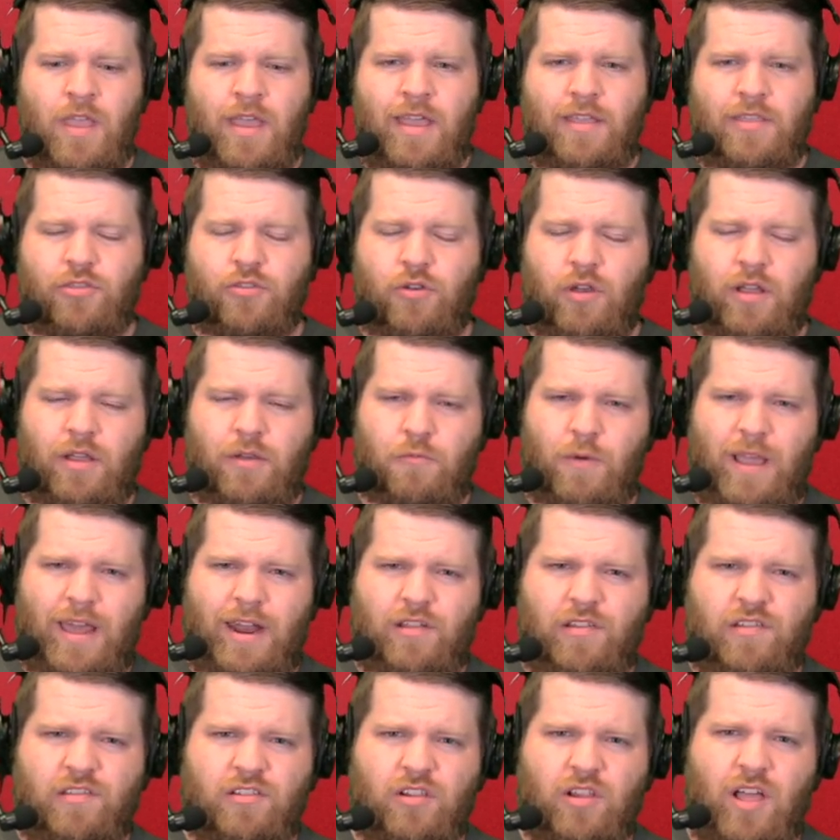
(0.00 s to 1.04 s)

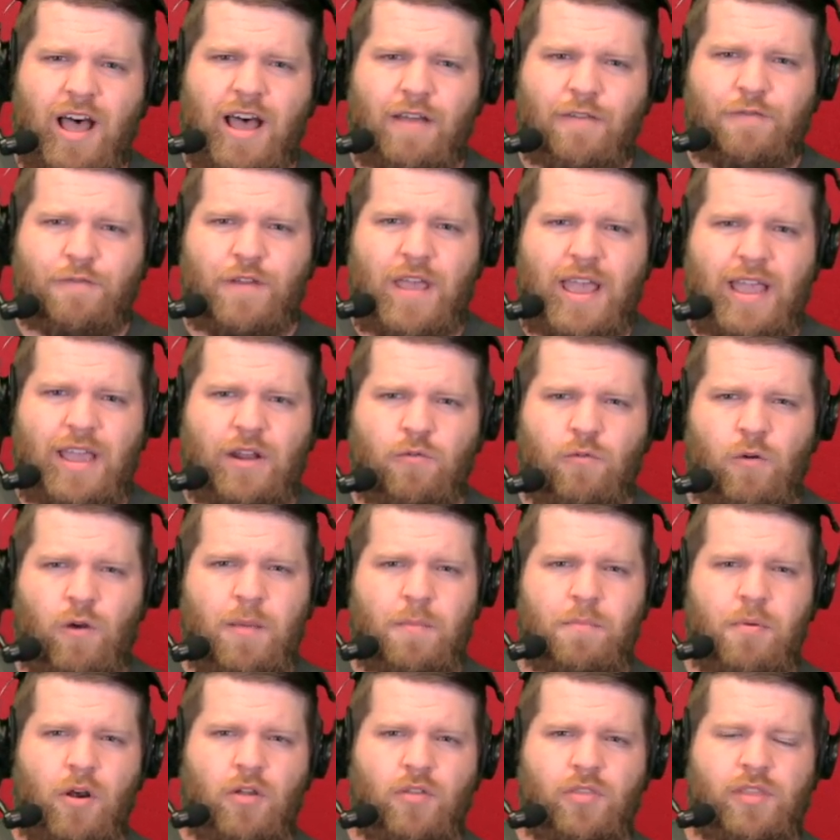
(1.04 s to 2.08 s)
ran a slot fade where
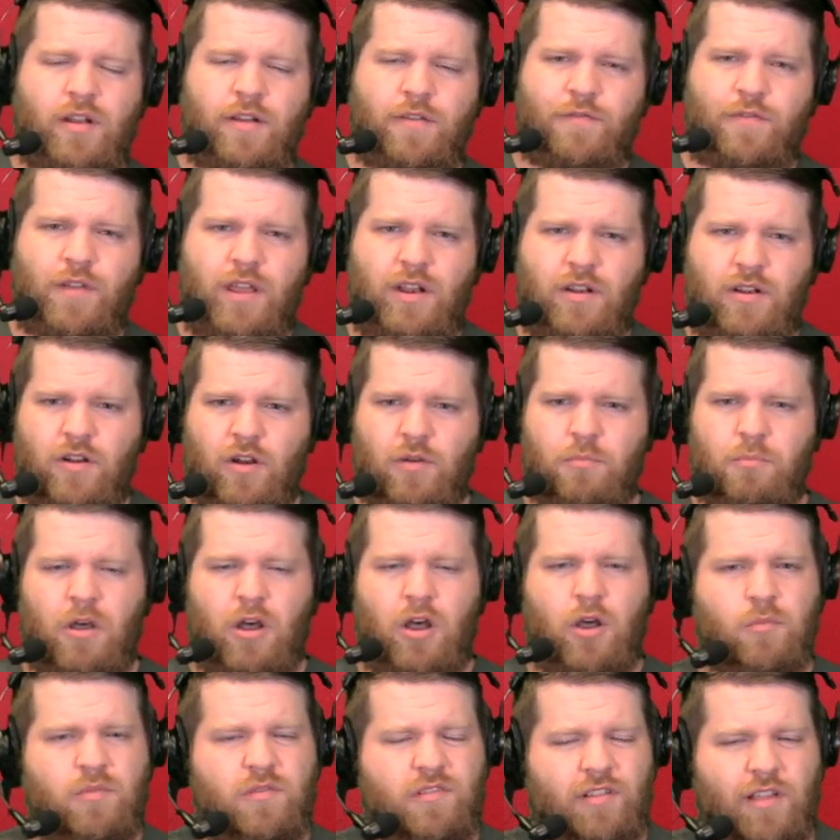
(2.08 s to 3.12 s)
he burned the defender.
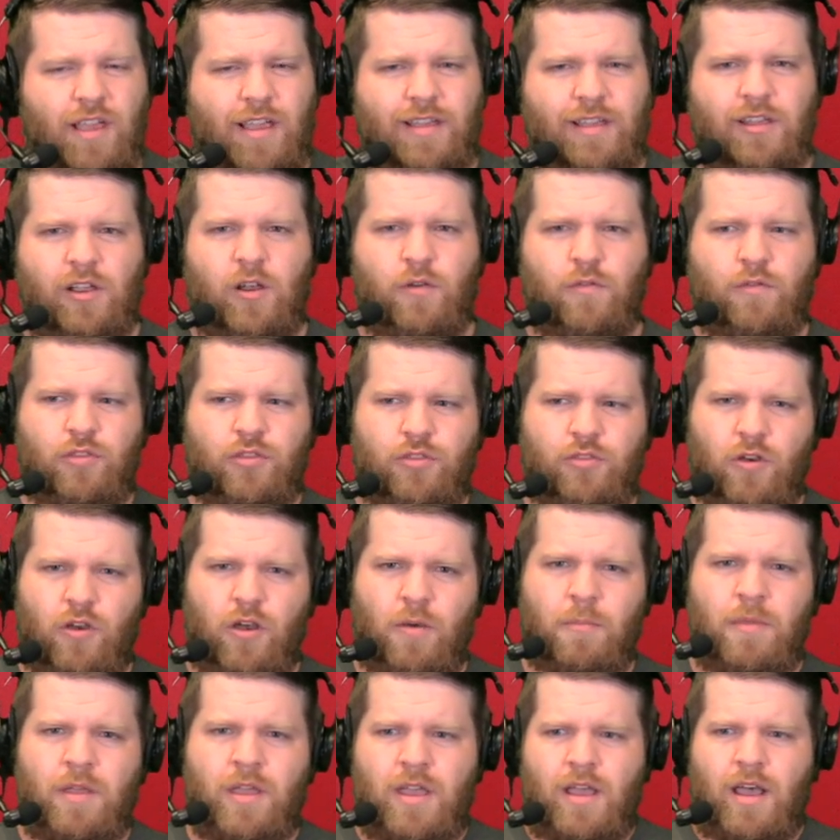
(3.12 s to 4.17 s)
Mahomes slightly overthrew
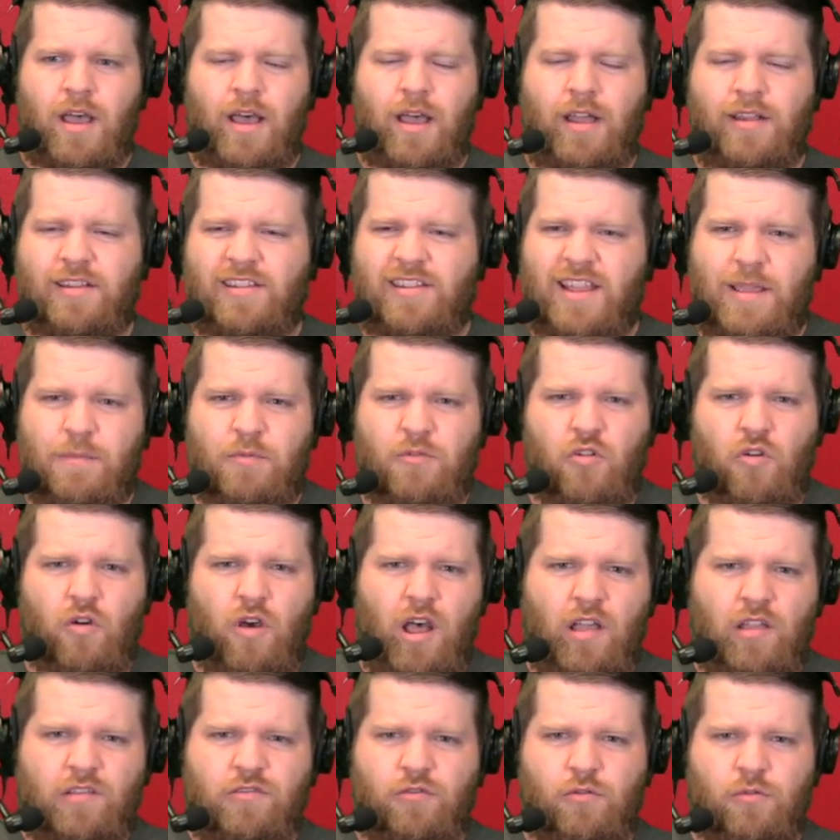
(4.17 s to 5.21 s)
him. Deep
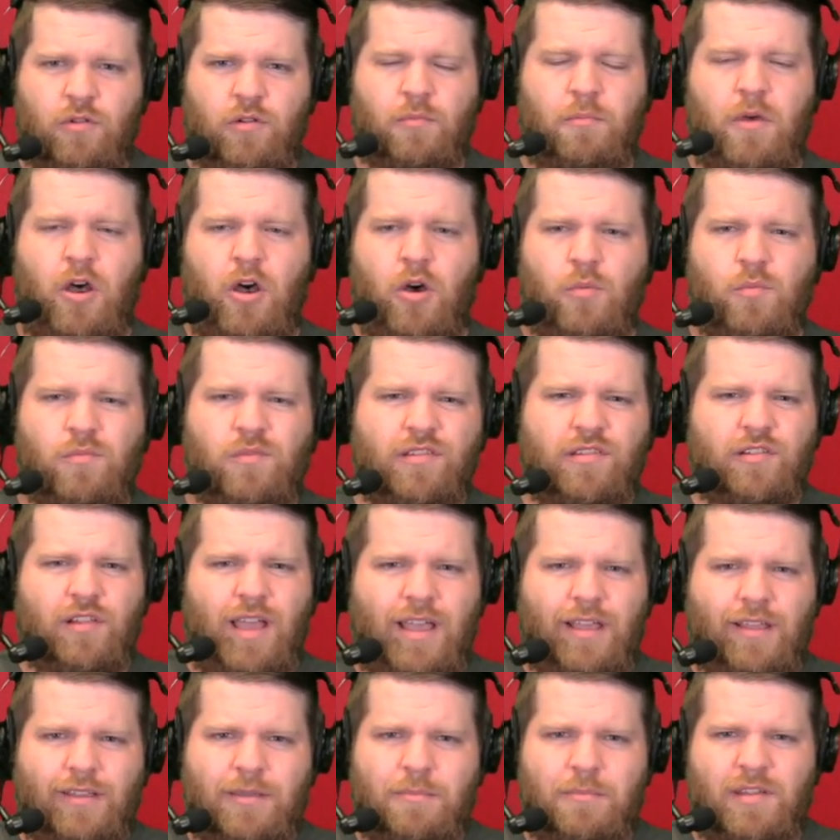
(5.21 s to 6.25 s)
crosser where Mahomes
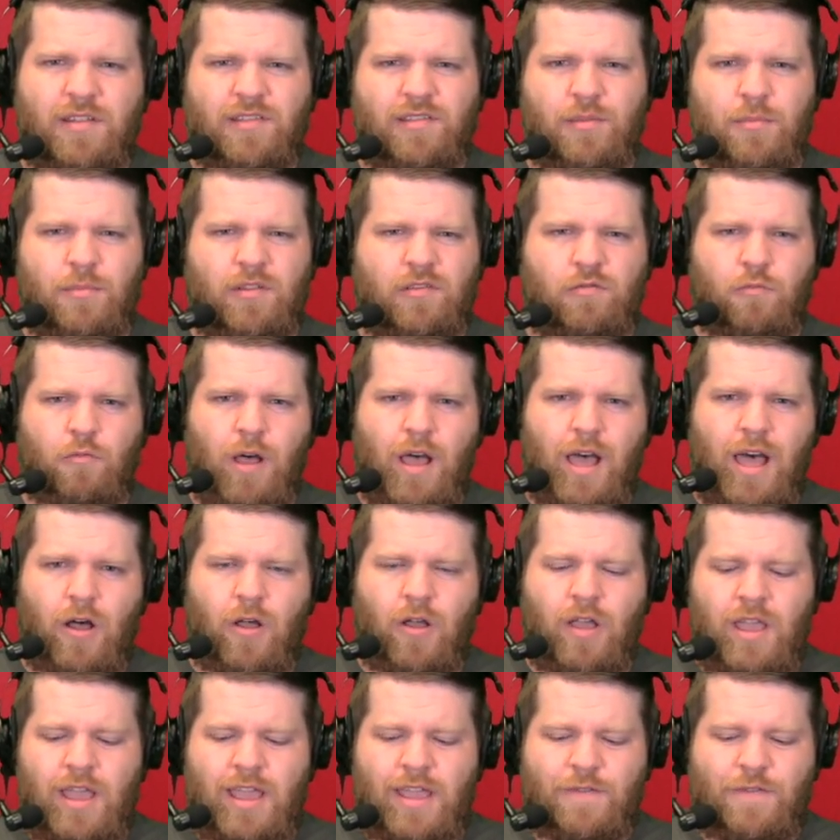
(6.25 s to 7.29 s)
slightly missed him as
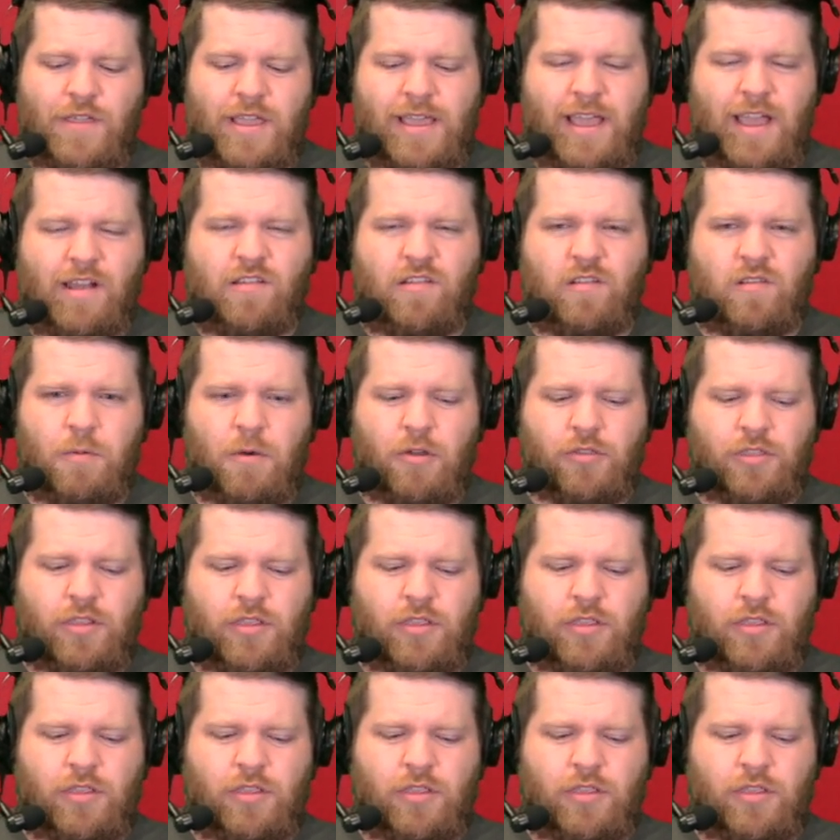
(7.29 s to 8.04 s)
well. If he catches both of